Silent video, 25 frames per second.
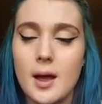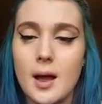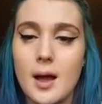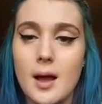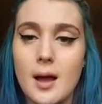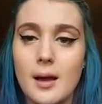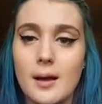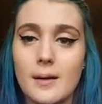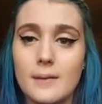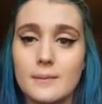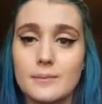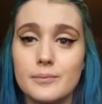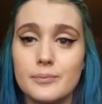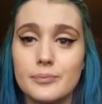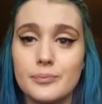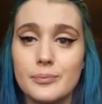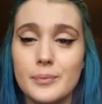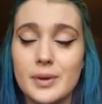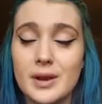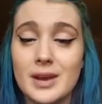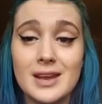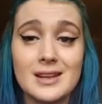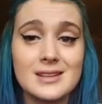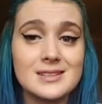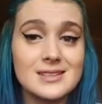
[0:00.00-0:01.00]
Um,
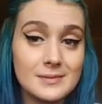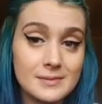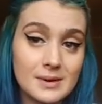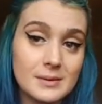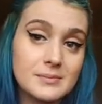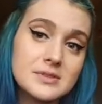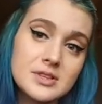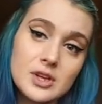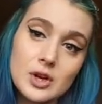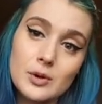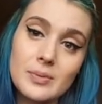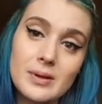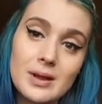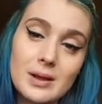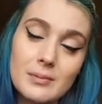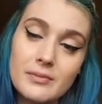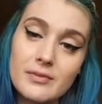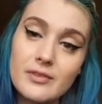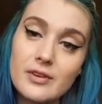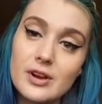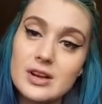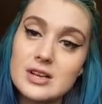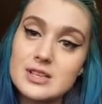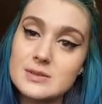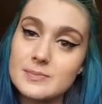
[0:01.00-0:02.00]
but again, sometimes therapy can
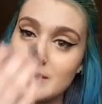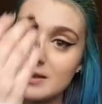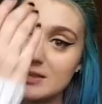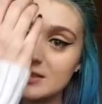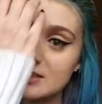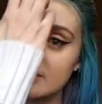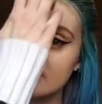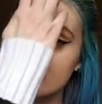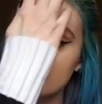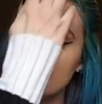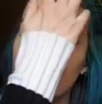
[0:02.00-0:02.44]
be very expensive.